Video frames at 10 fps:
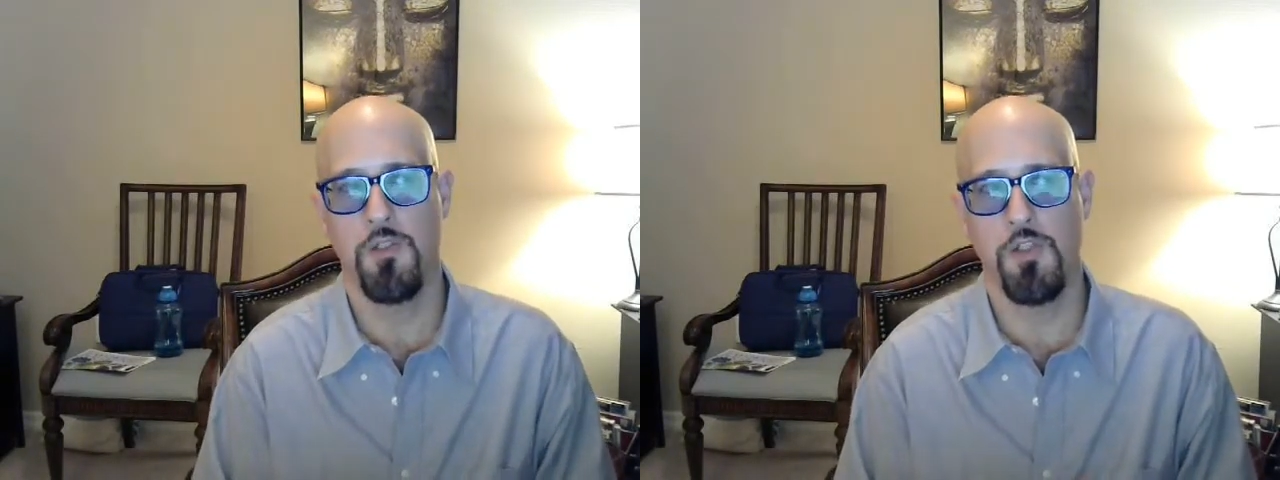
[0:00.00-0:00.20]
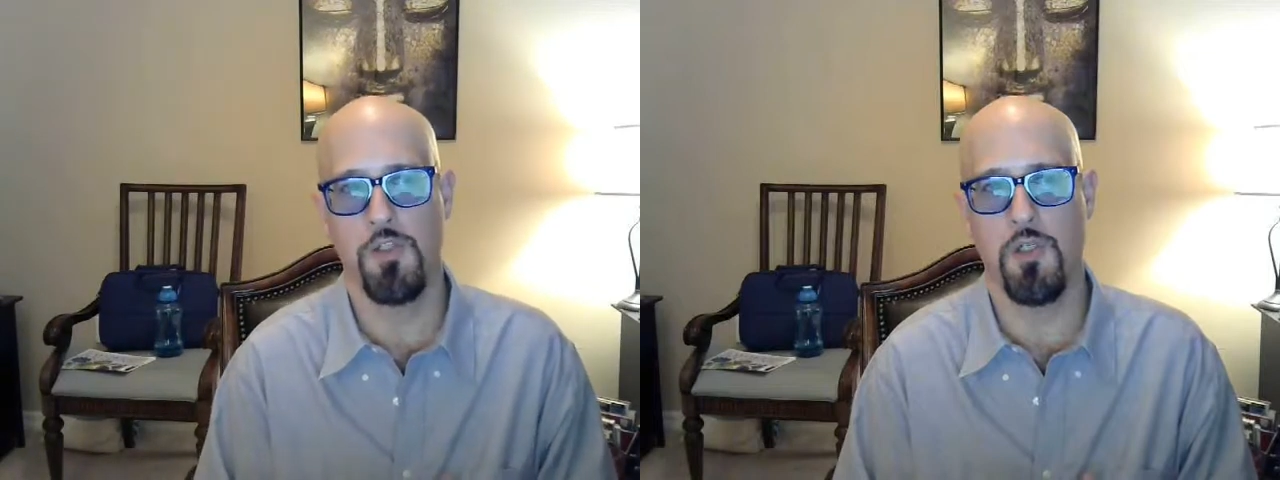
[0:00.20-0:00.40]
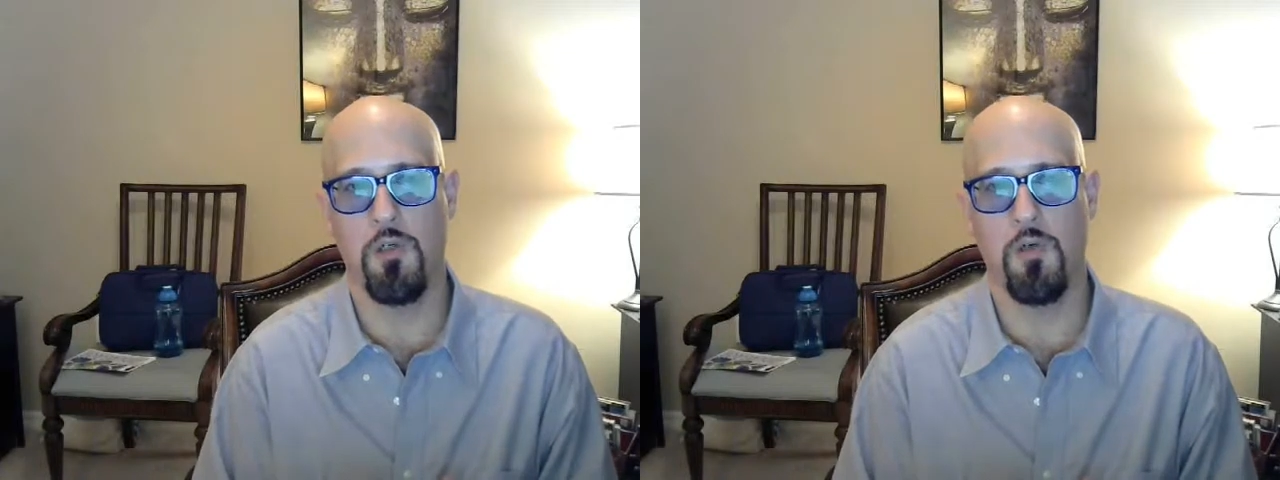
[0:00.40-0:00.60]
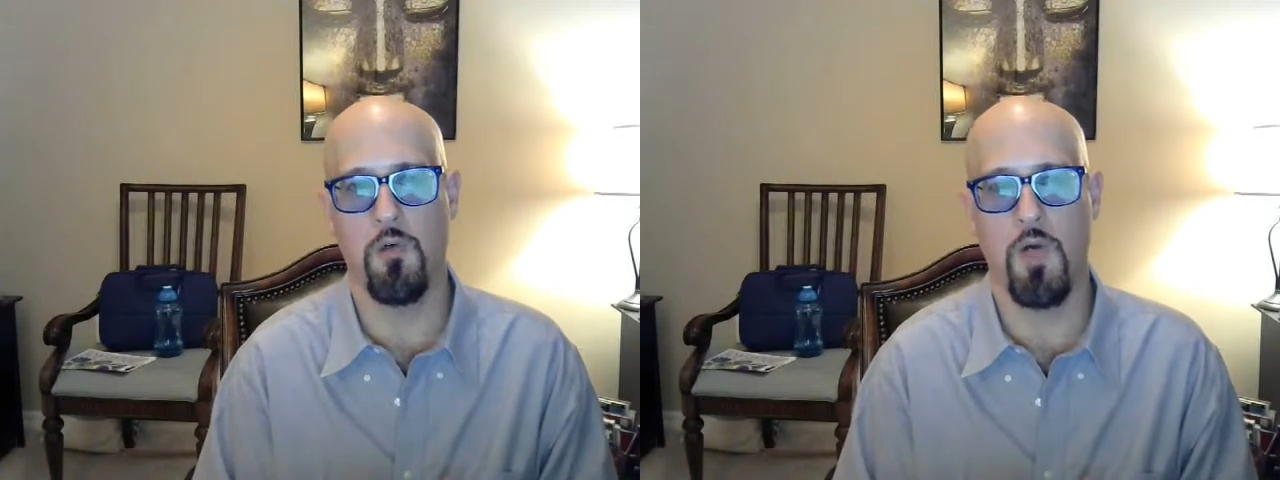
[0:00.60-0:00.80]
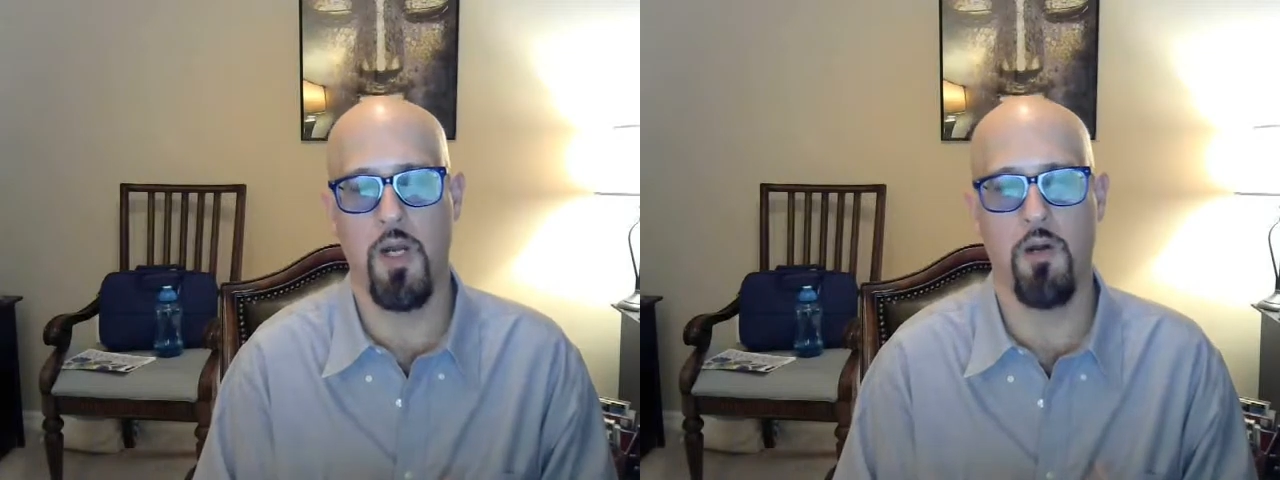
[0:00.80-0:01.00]

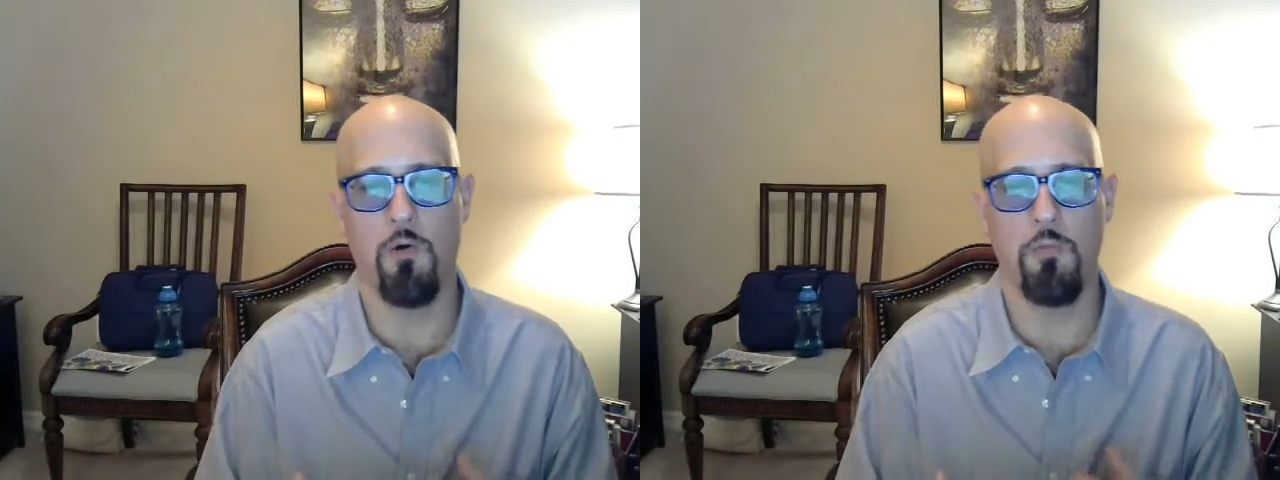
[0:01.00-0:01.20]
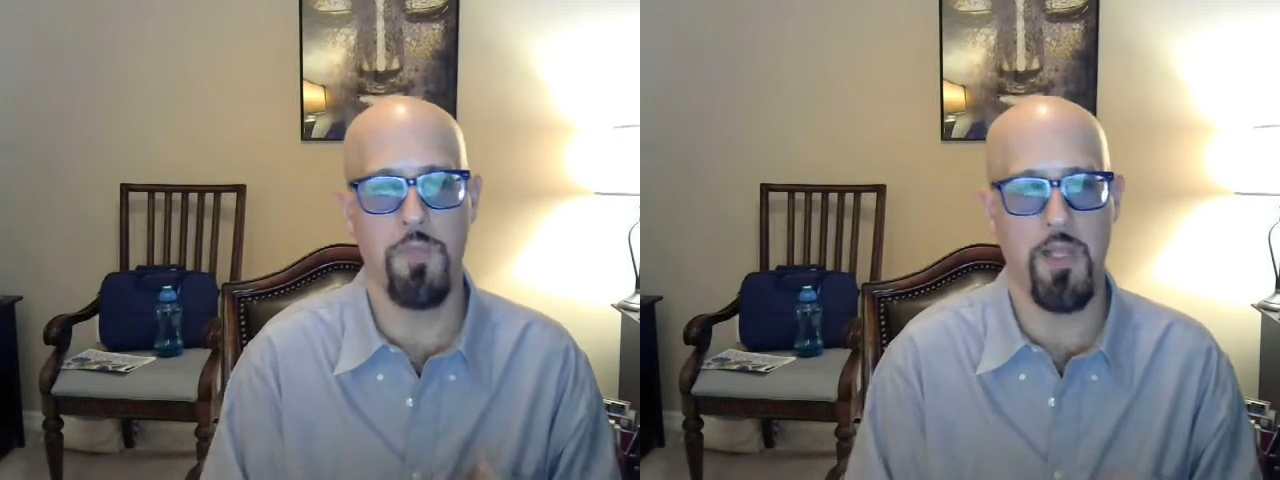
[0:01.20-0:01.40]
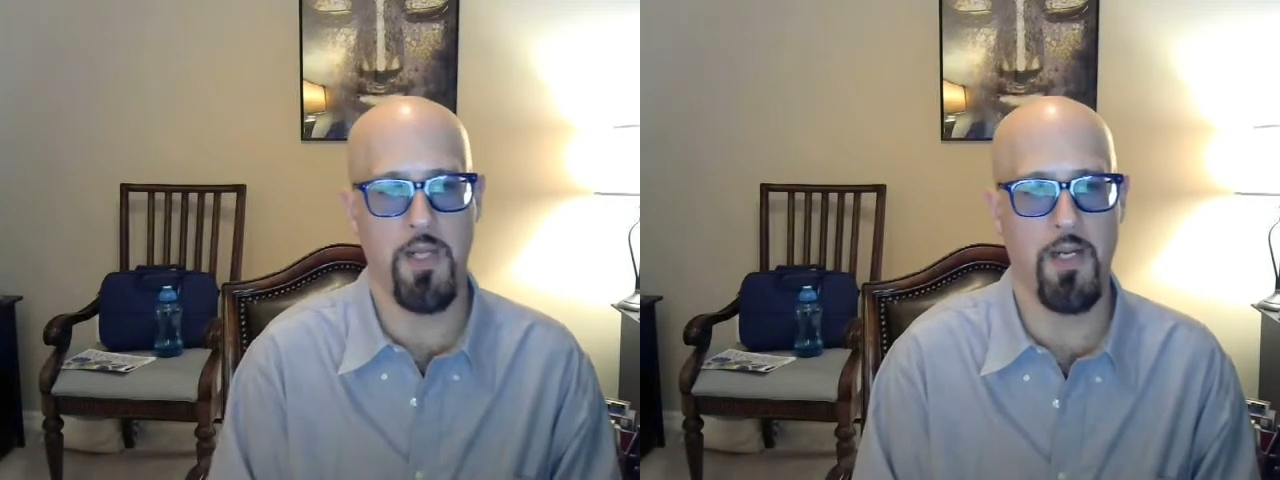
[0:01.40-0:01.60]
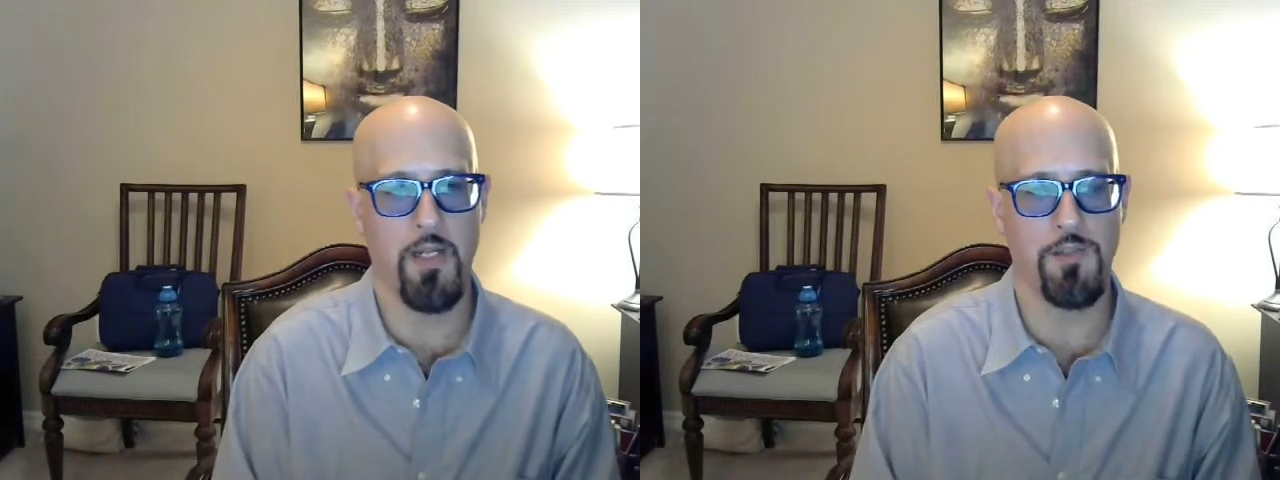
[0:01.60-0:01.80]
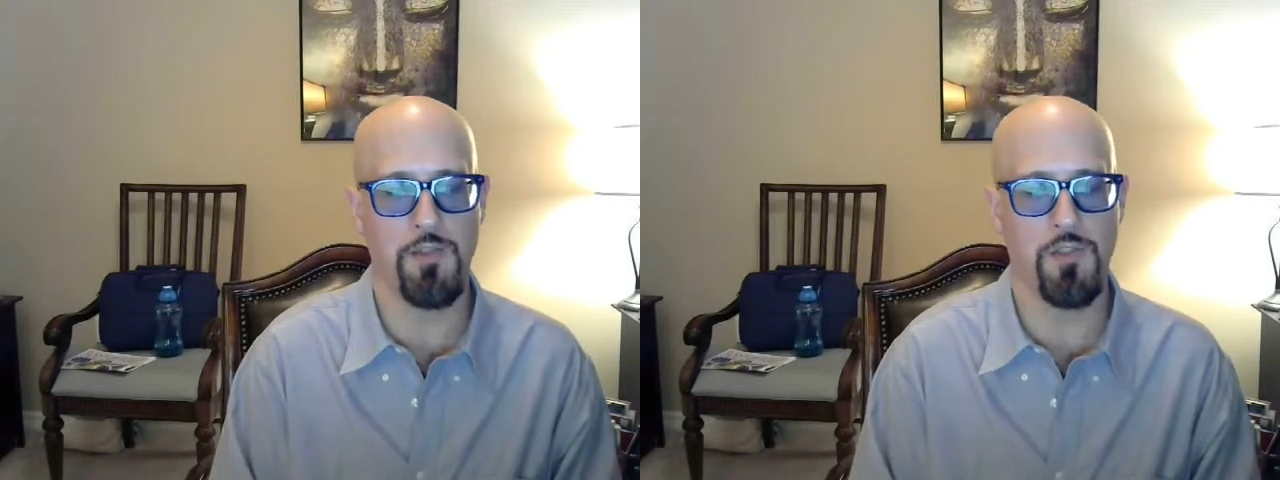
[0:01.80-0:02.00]
So I hope that
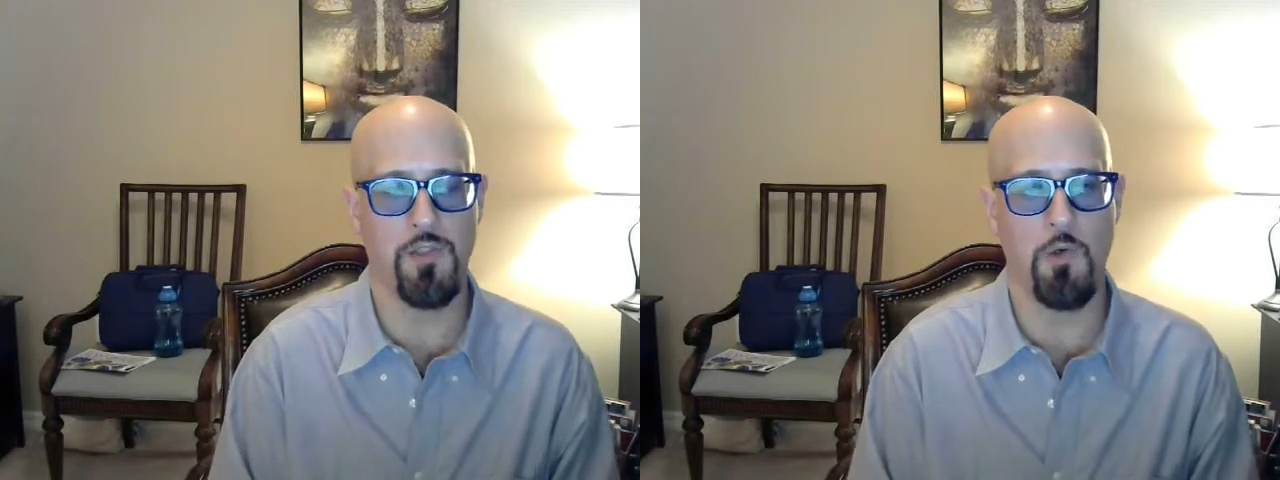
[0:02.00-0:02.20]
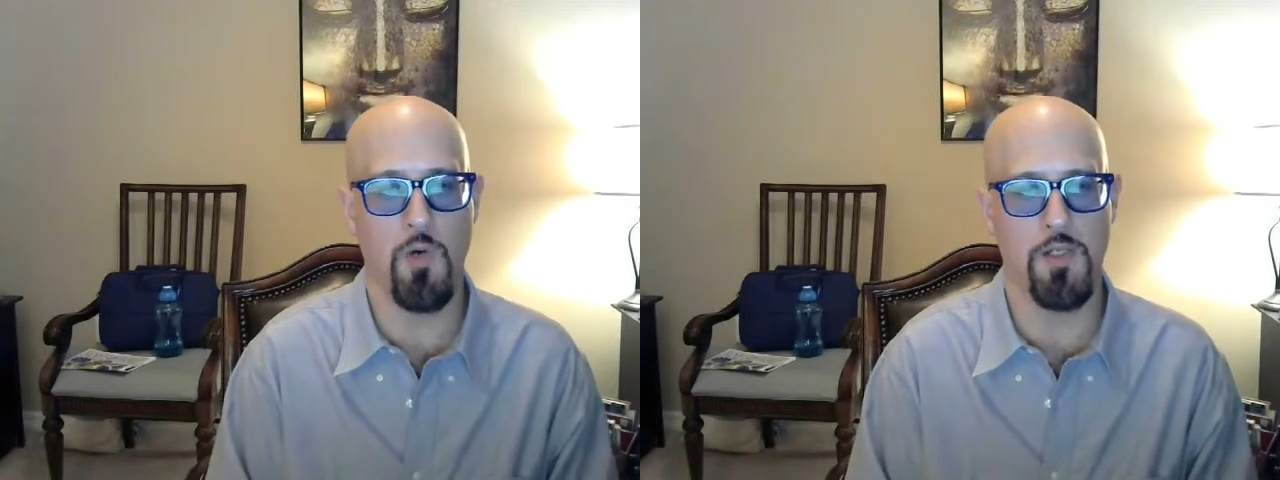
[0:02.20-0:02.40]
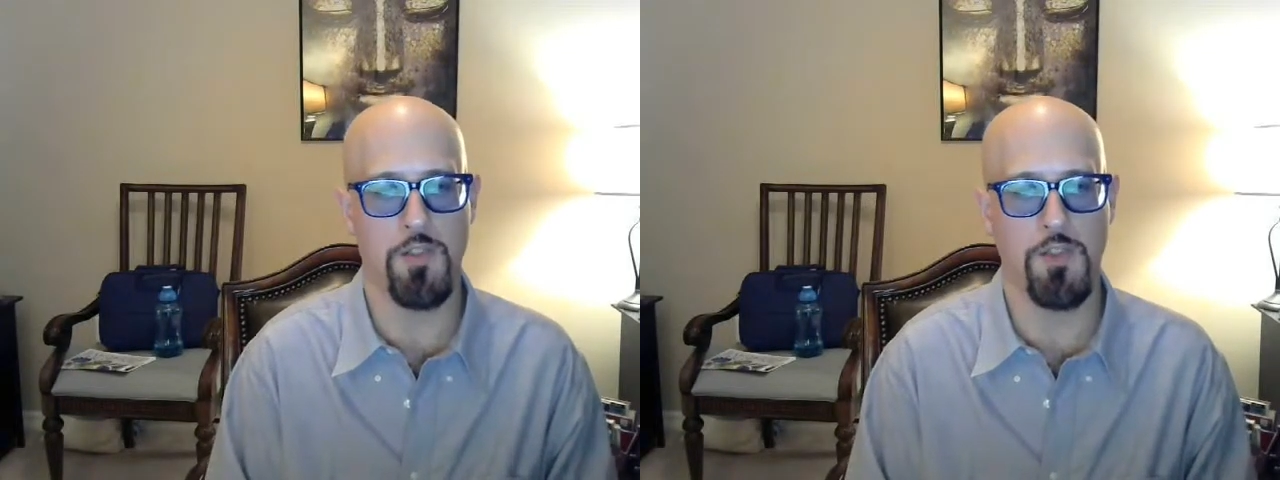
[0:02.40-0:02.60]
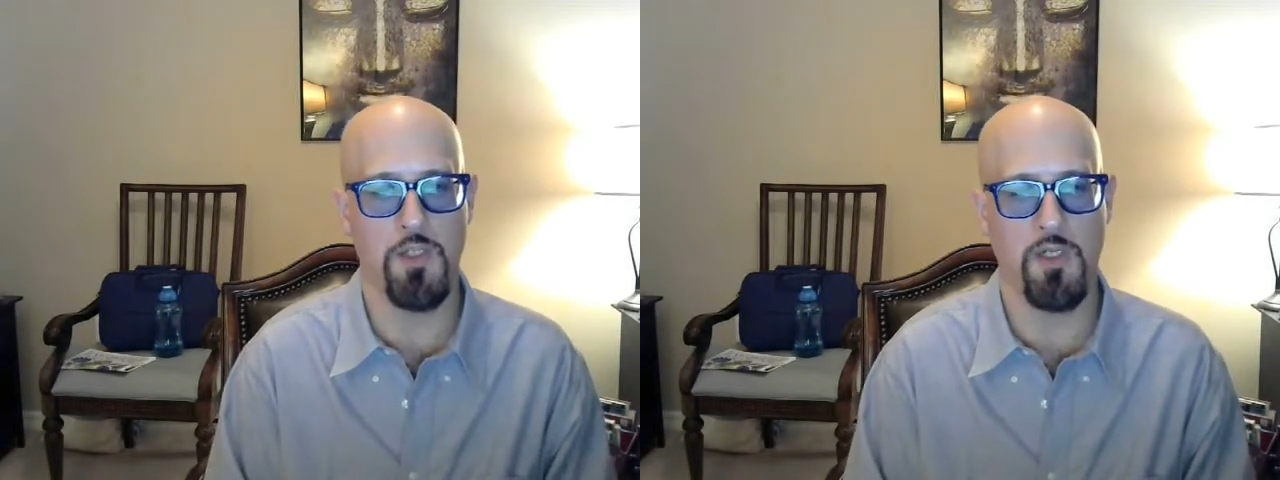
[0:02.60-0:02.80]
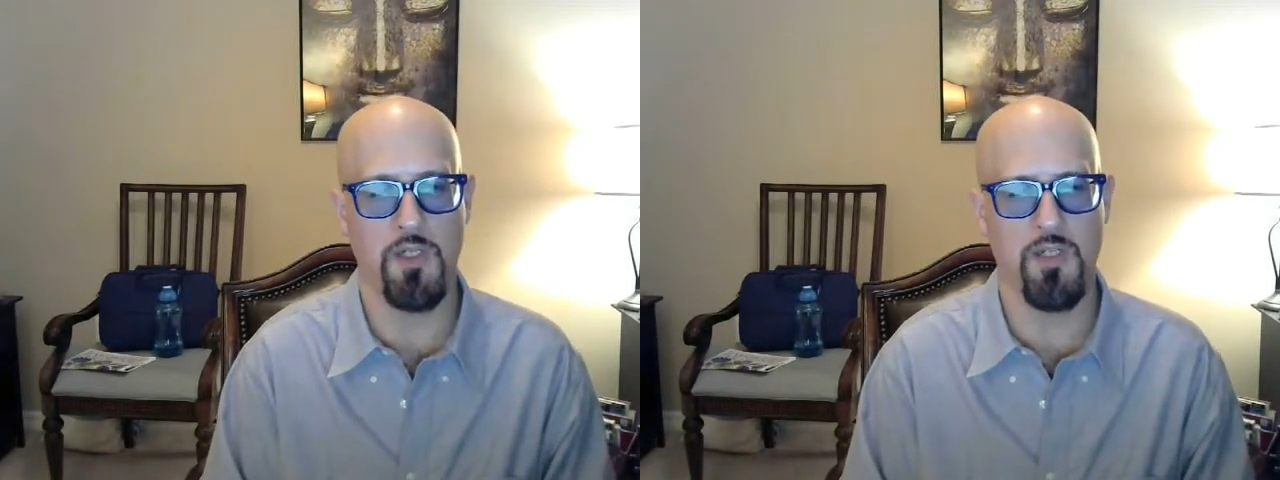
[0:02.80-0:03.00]
answers the question and